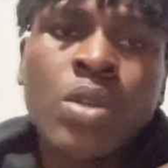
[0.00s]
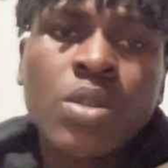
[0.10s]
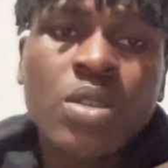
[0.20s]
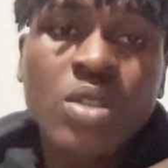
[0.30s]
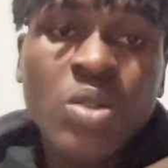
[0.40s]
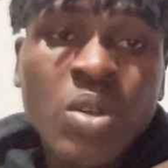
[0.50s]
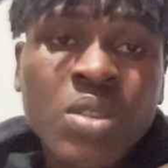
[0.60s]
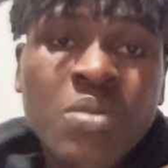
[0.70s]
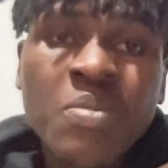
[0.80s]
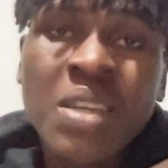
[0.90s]
The
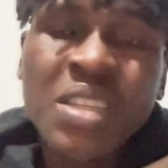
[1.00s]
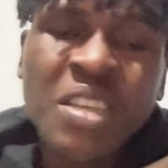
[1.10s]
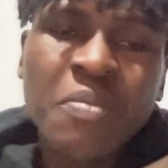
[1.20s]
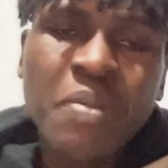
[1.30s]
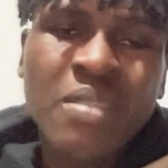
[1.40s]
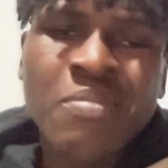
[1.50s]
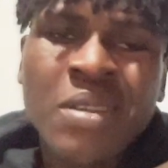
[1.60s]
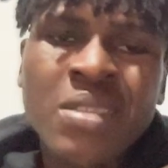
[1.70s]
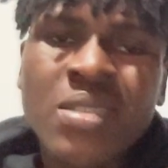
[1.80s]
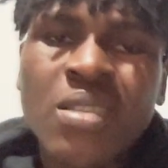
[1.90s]
Snort main
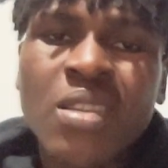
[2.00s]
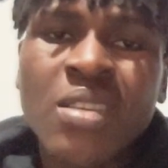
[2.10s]
implements the